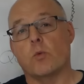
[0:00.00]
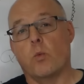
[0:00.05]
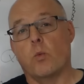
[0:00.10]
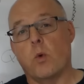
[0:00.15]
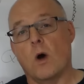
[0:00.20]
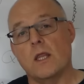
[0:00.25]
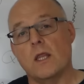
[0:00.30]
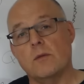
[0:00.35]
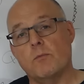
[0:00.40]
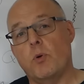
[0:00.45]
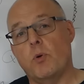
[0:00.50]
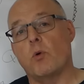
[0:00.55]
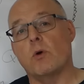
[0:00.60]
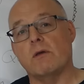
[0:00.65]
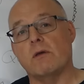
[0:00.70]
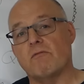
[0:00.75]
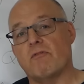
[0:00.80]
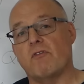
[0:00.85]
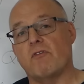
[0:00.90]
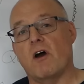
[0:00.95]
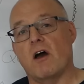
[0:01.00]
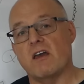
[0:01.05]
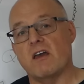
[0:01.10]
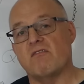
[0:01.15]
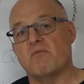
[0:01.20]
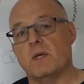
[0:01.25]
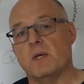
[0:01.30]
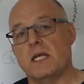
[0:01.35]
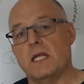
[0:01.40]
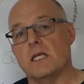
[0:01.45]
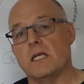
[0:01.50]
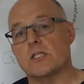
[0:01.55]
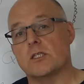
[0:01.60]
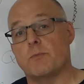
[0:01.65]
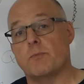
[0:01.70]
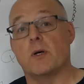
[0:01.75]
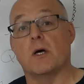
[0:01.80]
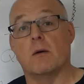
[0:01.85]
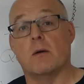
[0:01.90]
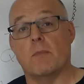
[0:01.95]
1.5
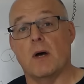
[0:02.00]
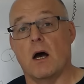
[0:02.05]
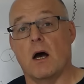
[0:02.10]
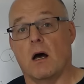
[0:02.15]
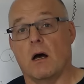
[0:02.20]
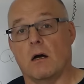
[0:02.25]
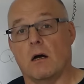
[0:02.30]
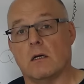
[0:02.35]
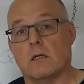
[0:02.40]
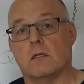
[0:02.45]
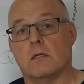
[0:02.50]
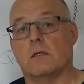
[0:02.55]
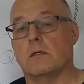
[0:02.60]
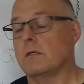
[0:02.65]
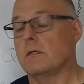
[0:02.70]
minutes per mark.